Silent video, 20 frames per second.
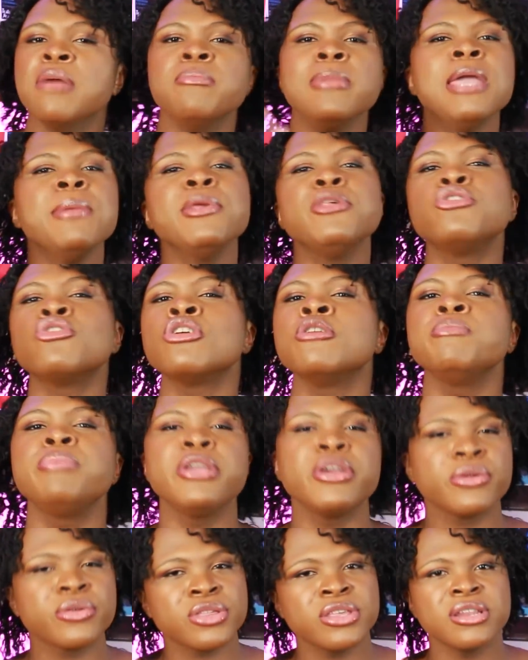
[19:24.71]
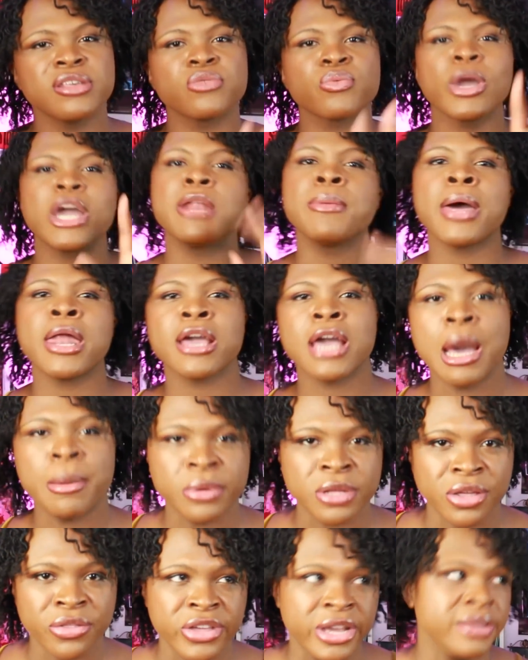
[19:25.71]
Maybe Jordan Peterson is right about a
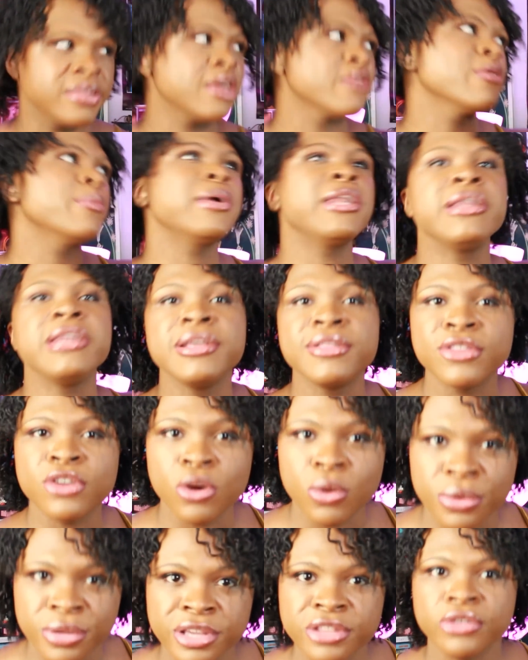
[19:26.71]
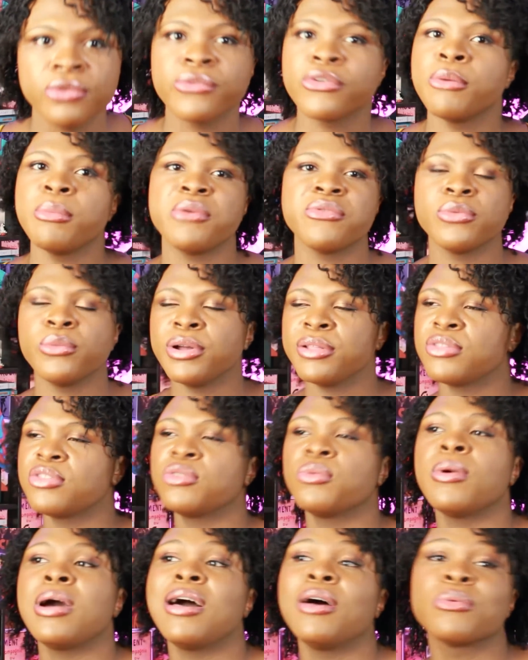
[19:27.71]
couple of things. Everybody needs to go clean their room every once
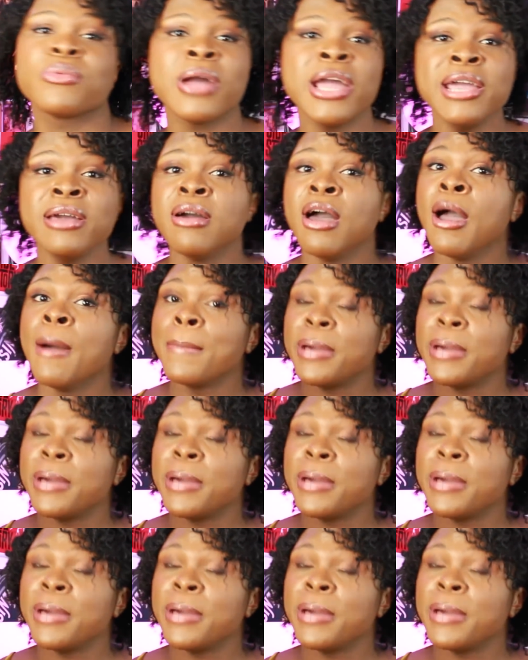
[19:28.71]
in a while, right?